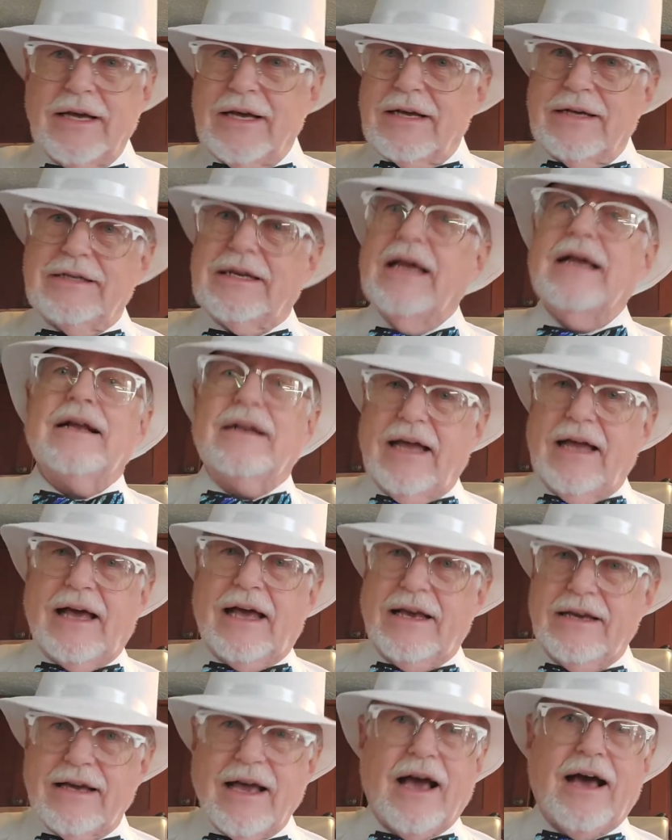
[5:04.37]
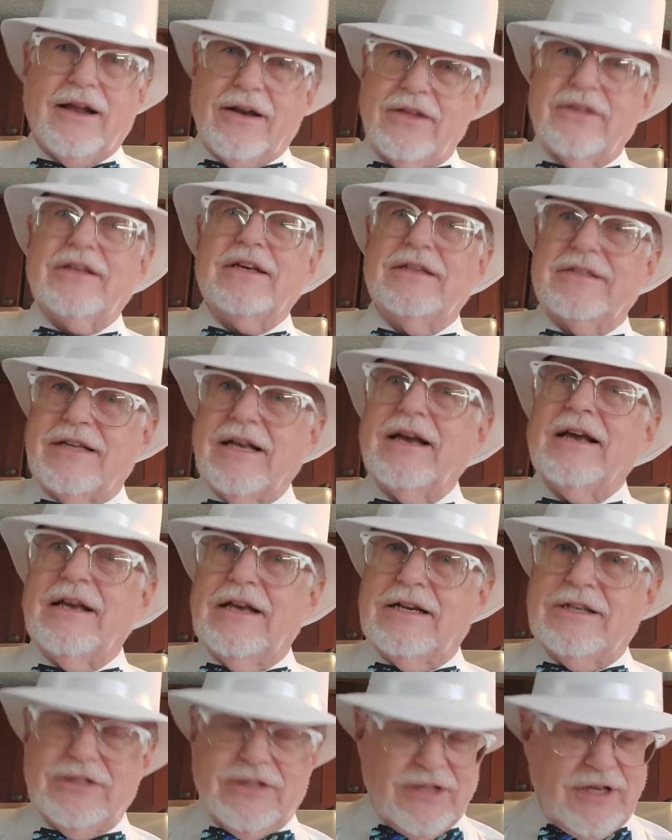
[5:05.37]
ding-dang out of these
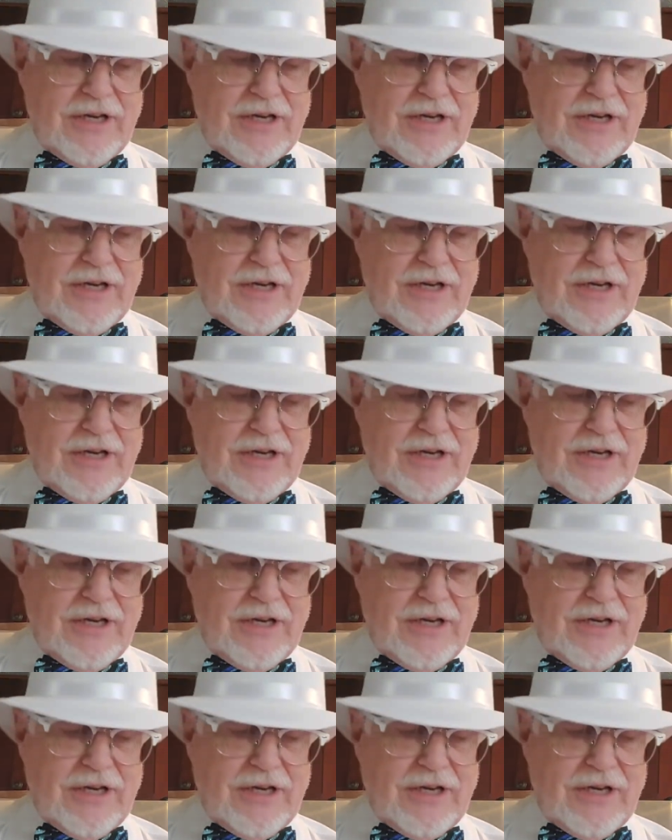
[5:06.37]
eggs.